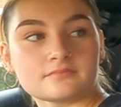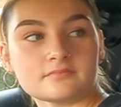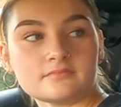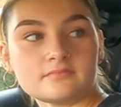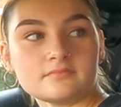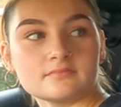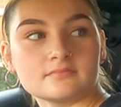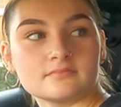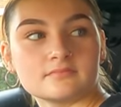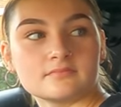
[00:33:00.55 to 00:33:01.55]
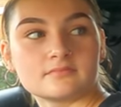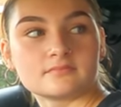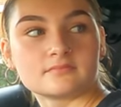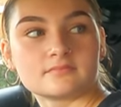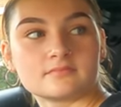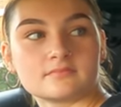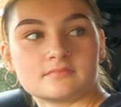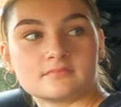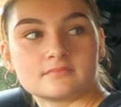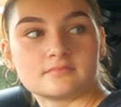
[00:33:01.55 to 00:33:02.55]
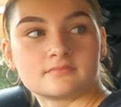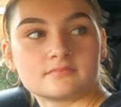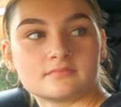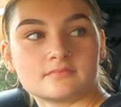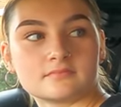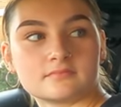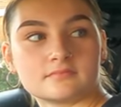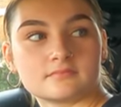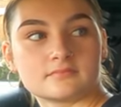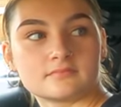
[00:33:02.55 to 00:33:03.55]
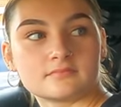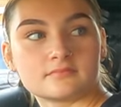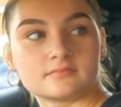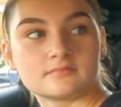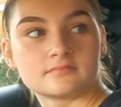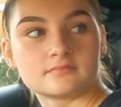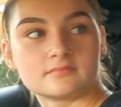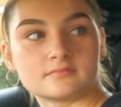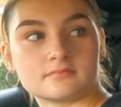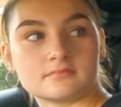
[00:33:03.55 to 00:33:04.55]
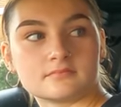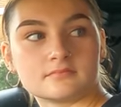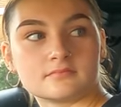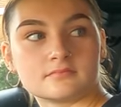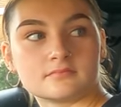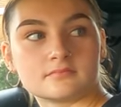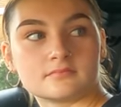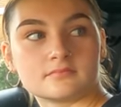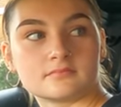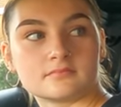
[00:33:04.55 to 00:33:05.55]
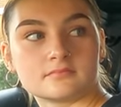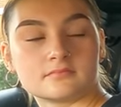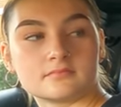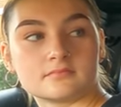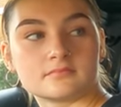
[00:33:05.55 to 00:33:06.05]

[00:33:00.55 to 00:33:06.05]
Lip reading: (not speaking)